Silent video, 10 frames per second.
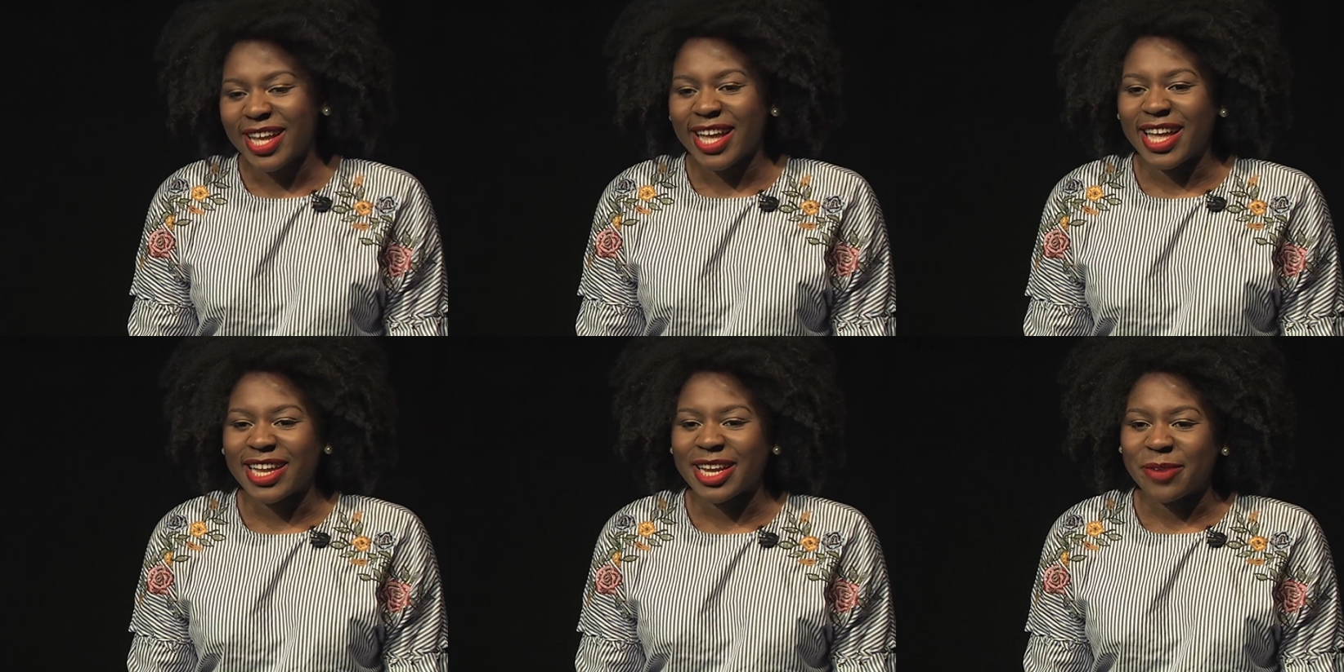
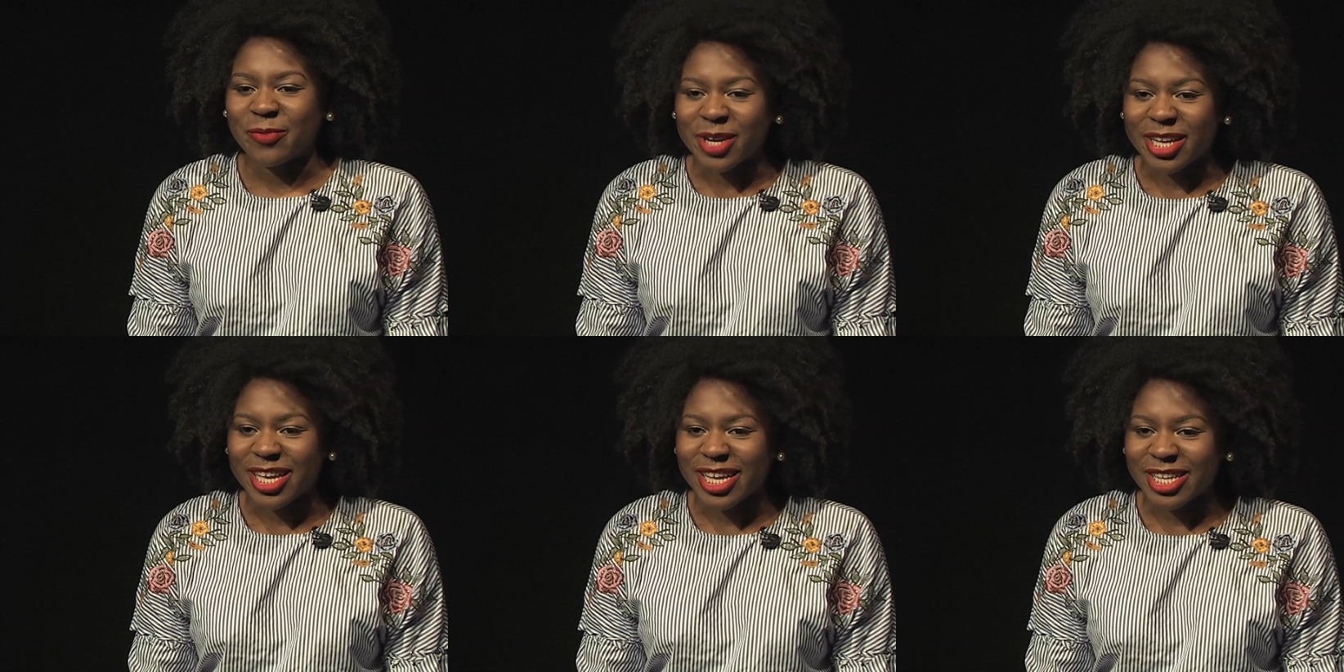and I'm
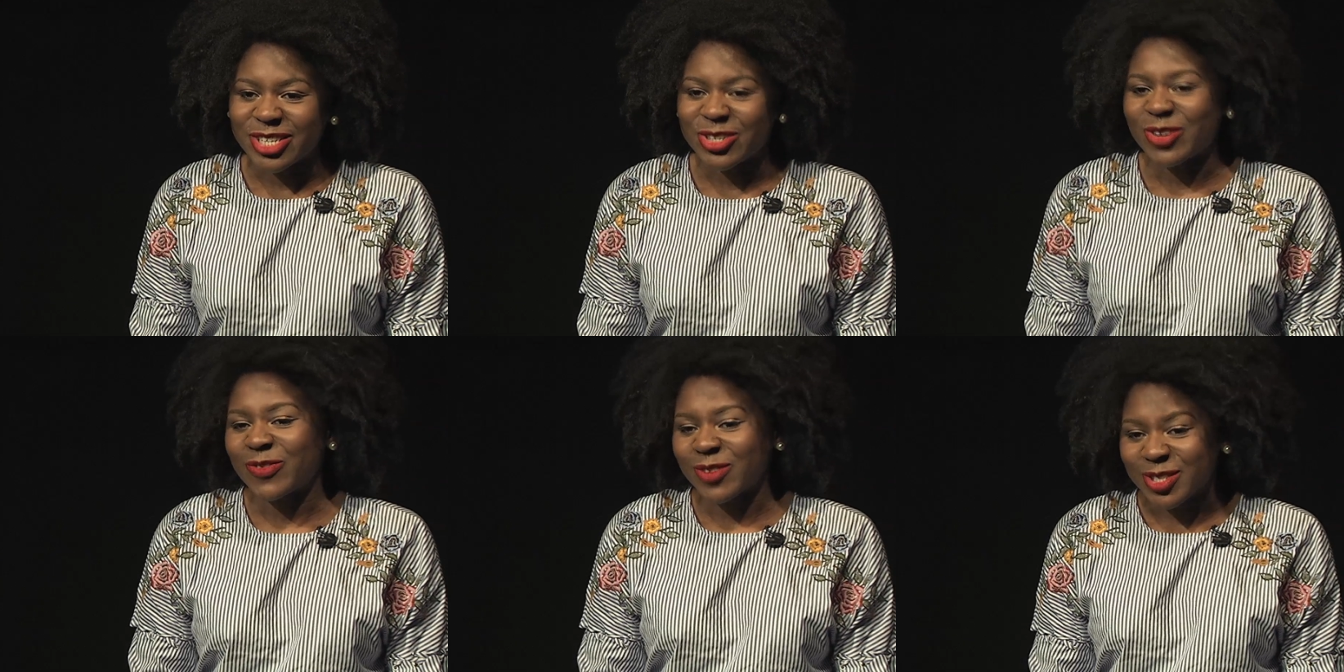working in
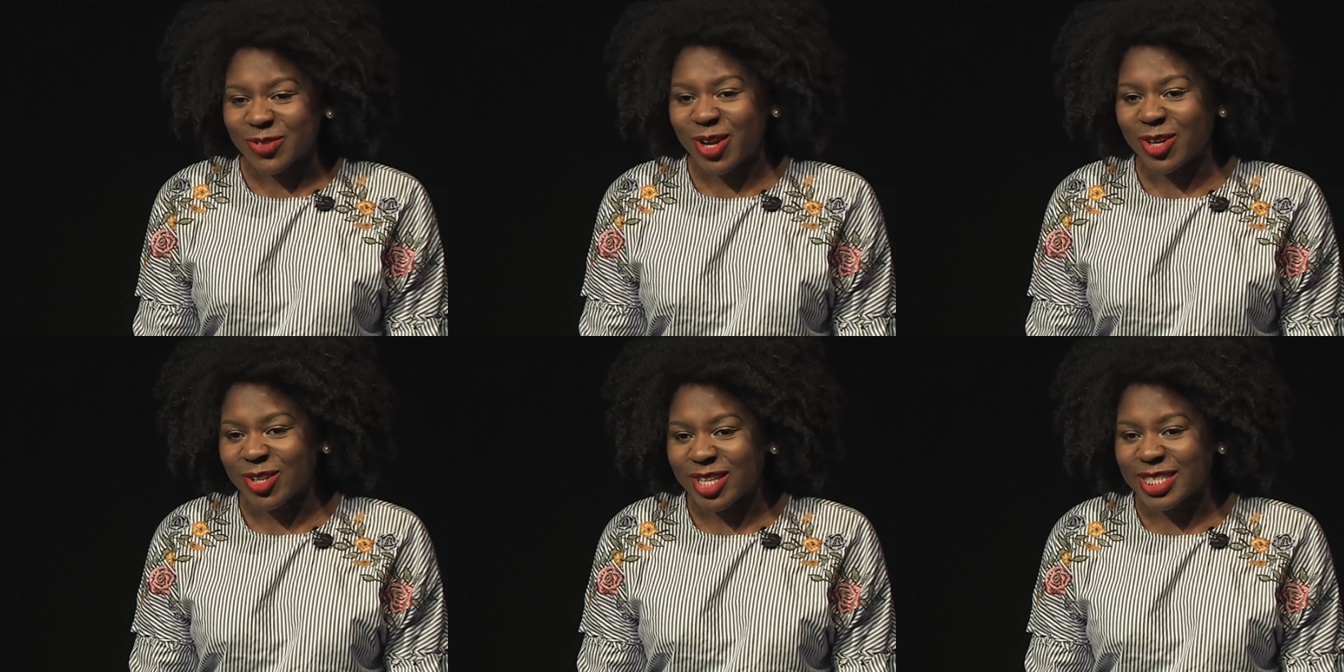Jean-François
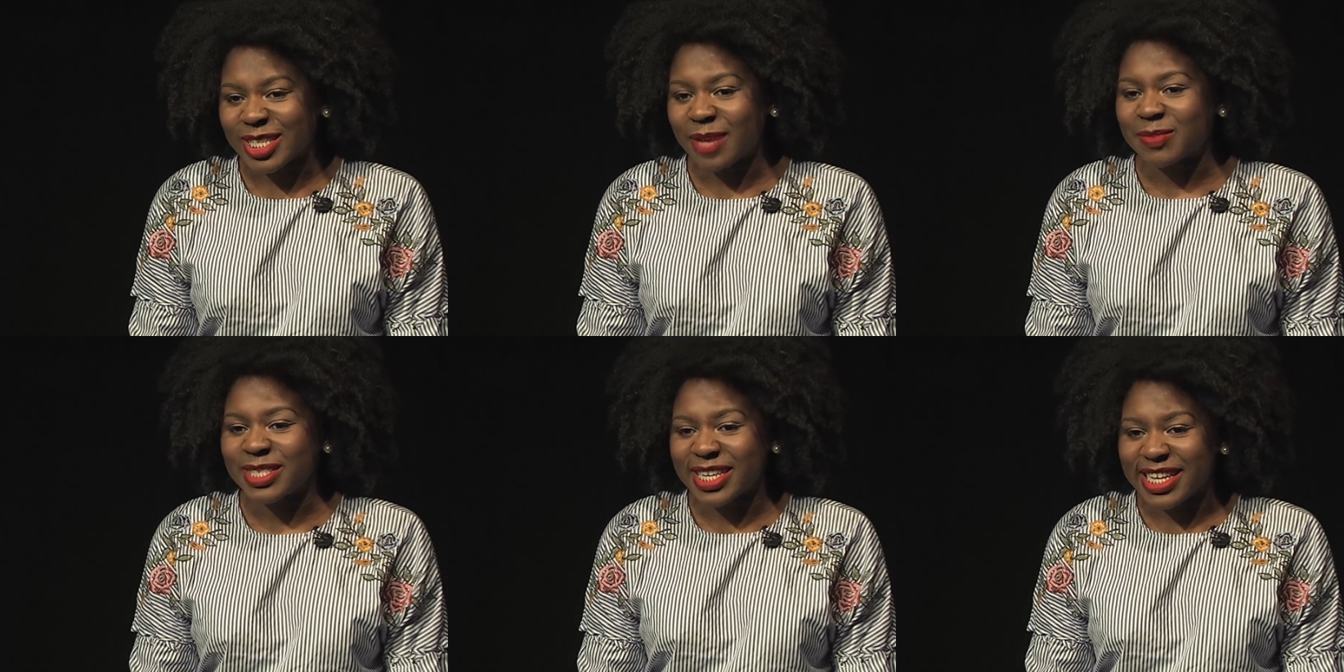Collet's lab
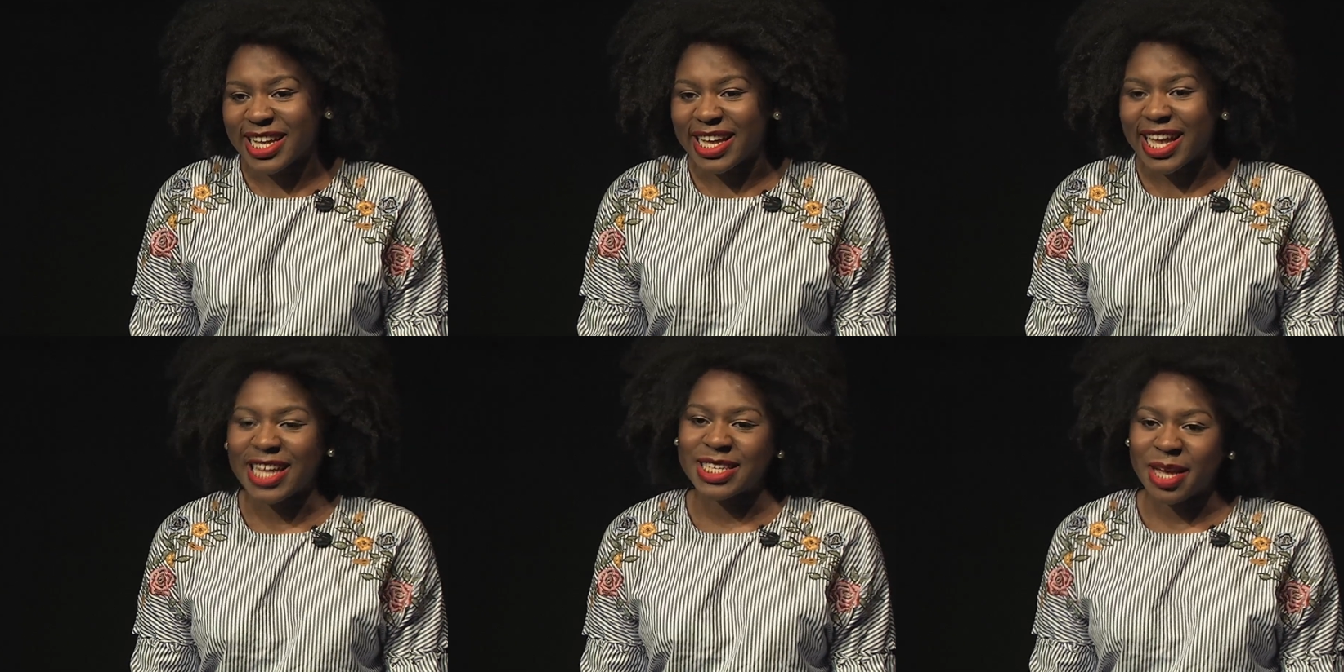studying
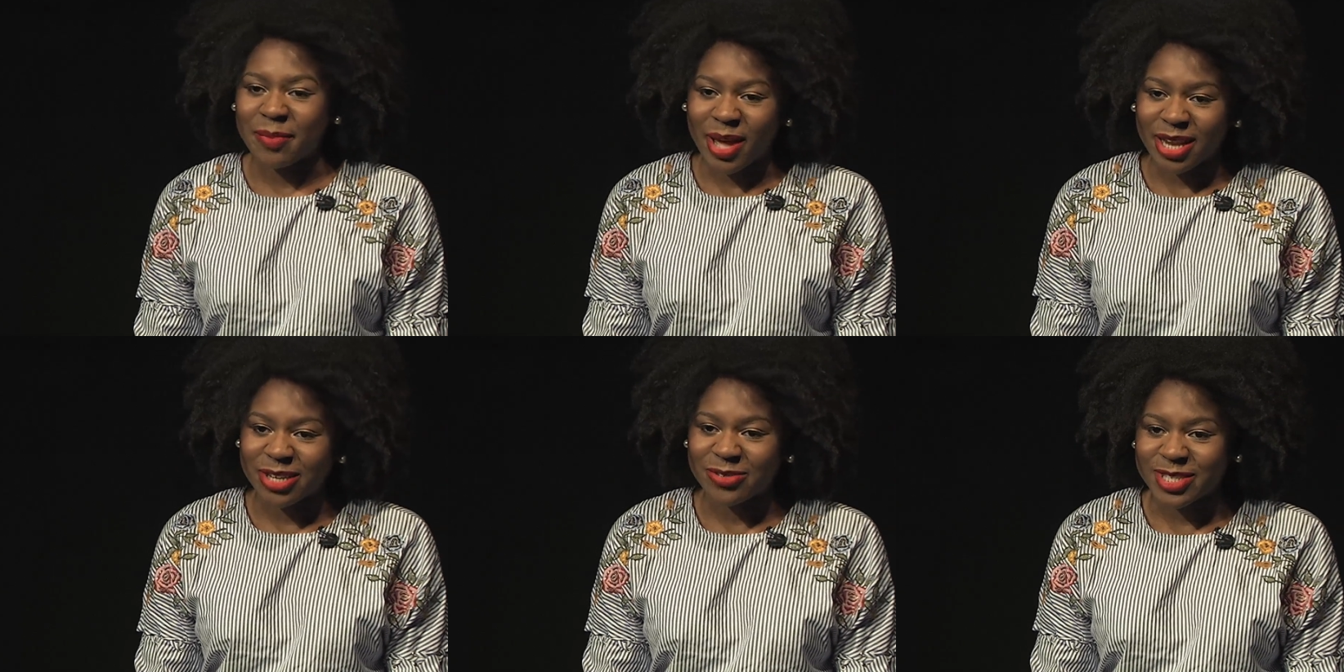
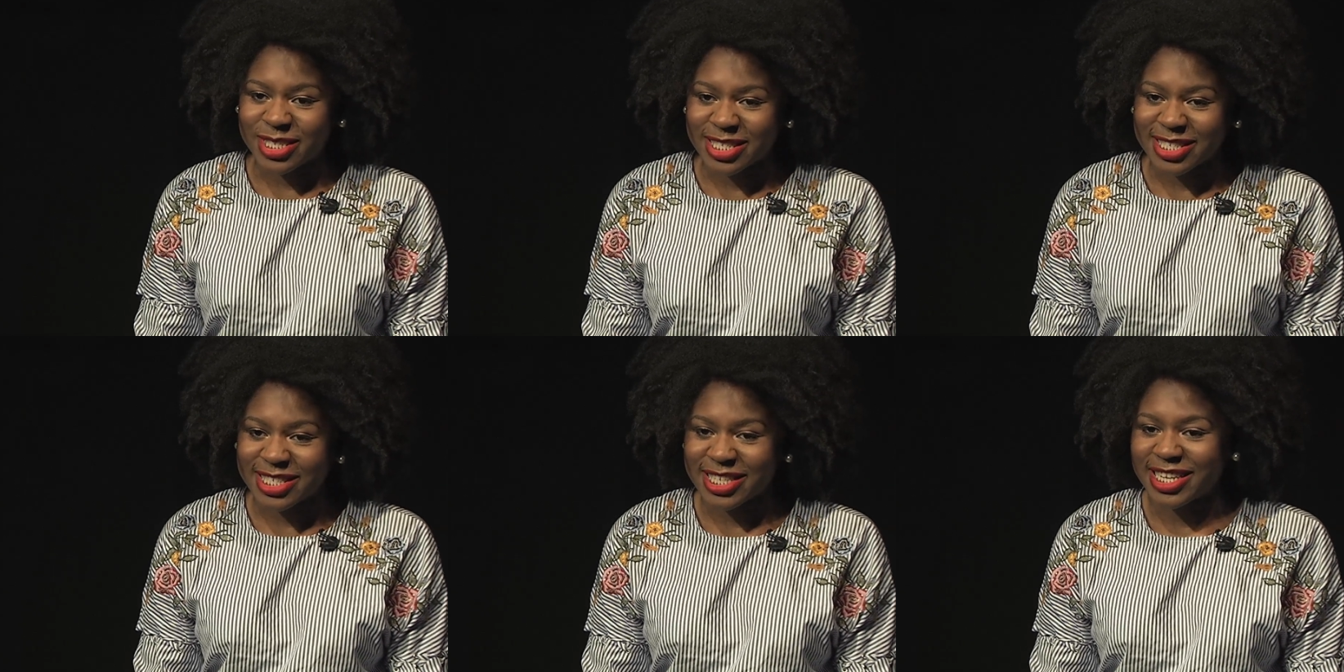antibiotic
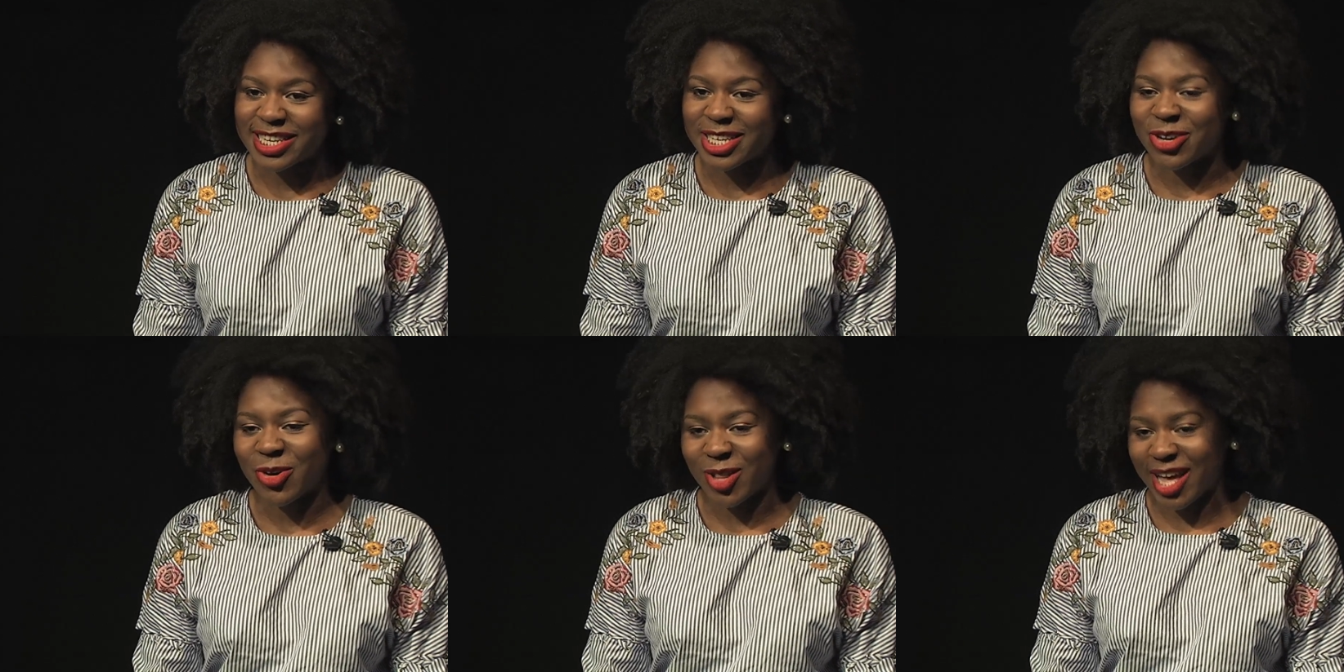resistance in E.
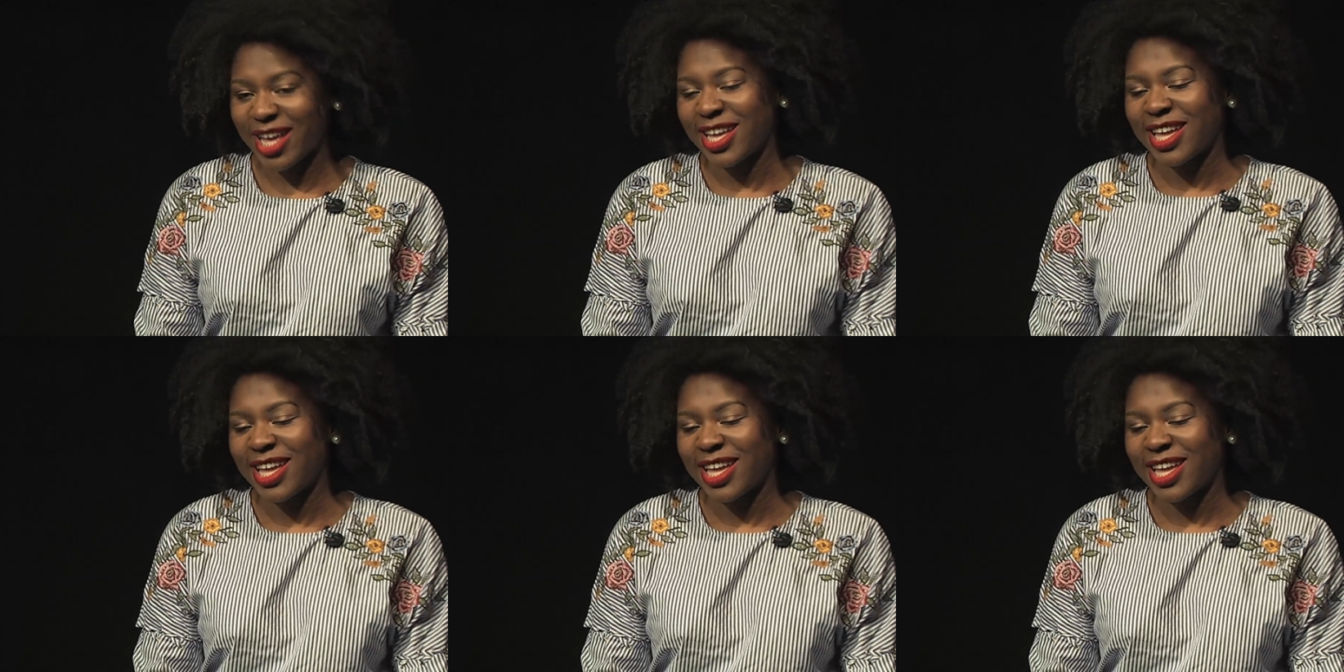coli.